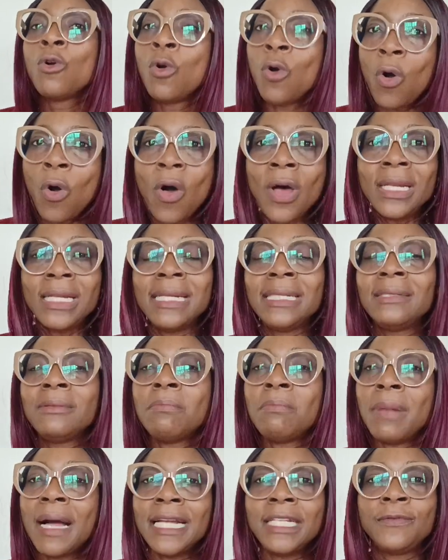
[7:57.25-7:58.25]
God is
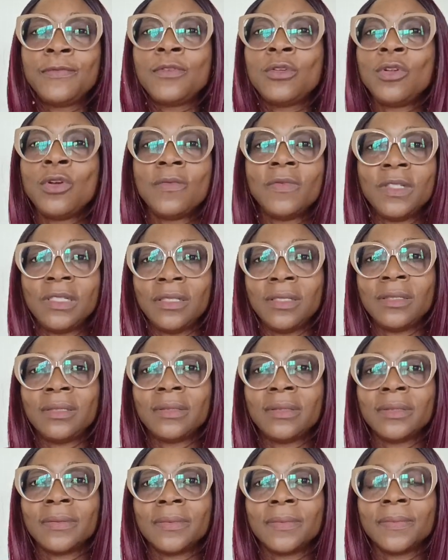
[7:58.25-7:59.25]
mindful of
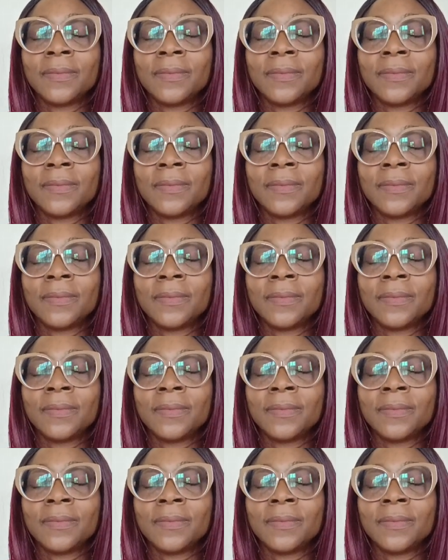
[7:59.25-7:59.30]
this.